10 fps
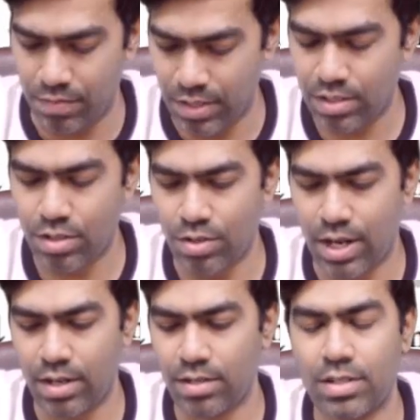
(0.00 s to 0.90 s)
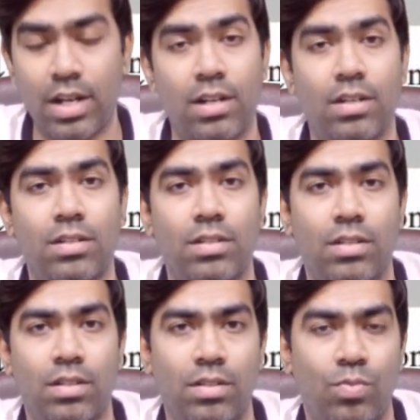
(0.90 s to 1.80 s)
we need to understand
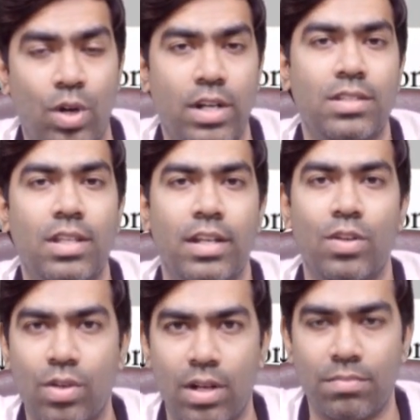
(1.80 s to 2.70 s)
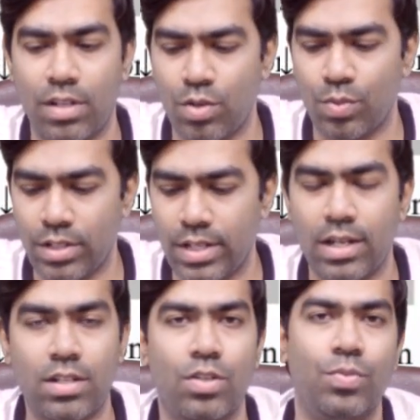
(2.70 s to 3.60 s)
uh, what is the renogram that you will
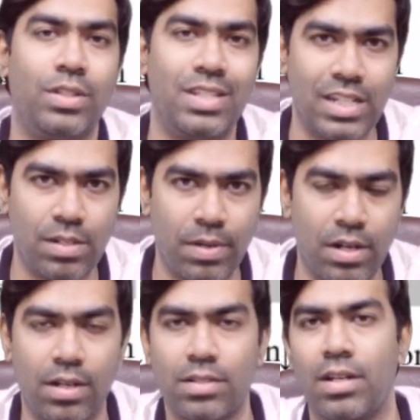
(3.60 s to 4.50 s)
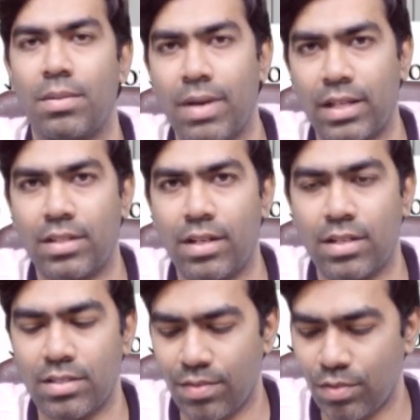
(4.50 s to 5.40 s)
get with DTPA tracer and MAG3
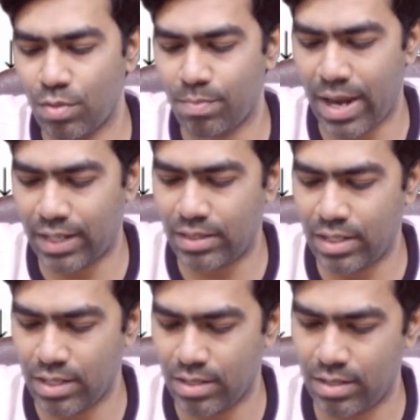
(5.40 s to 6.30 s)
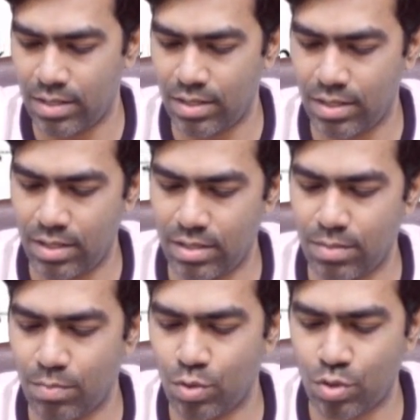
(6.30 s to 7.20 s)
tracer. Even though MAG3 is
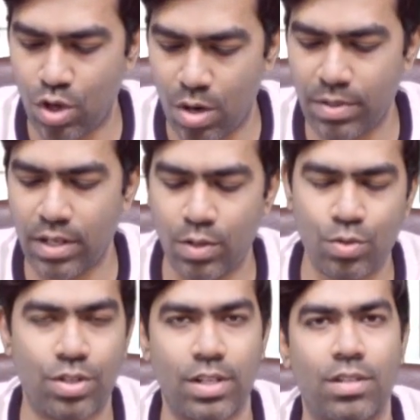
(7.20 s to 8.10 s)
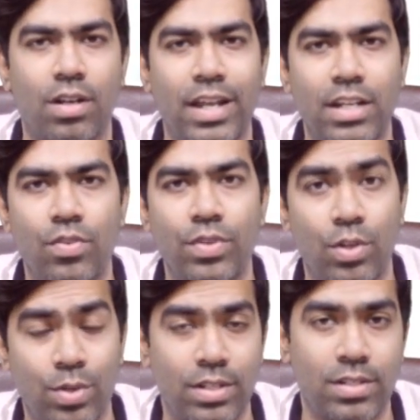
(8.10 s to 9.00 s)
the most commonly used tracer right now in
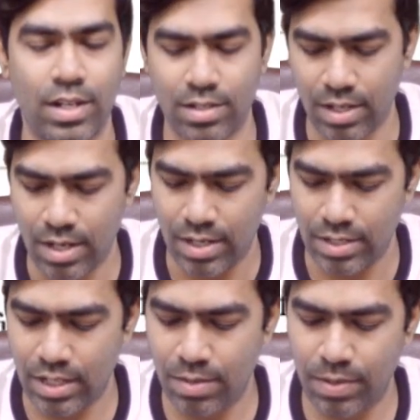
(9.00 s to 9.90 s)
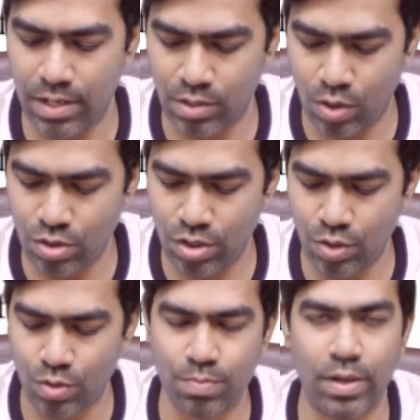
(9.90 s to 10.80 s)
United States, DTPA is also
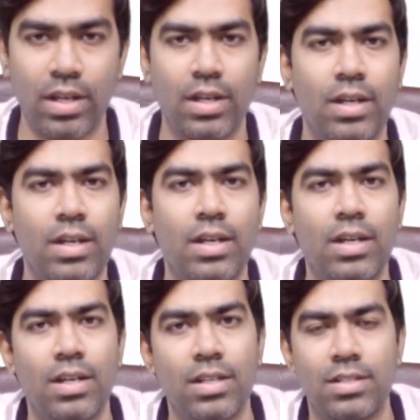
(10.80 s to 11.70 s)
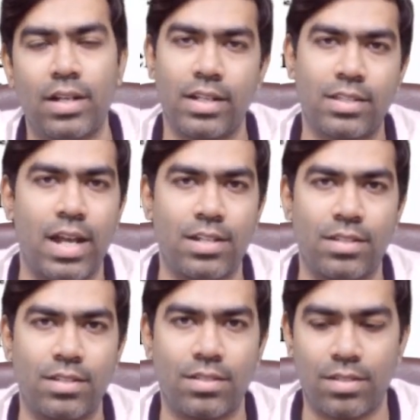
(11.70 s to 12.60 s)
used by certain scan
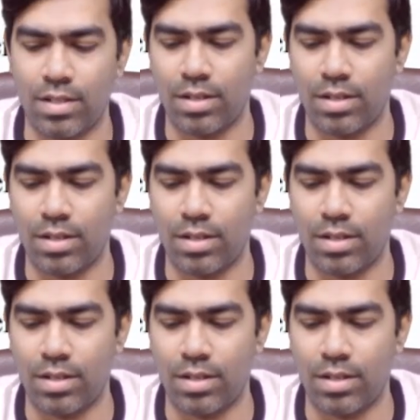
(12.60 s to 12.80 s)
centers.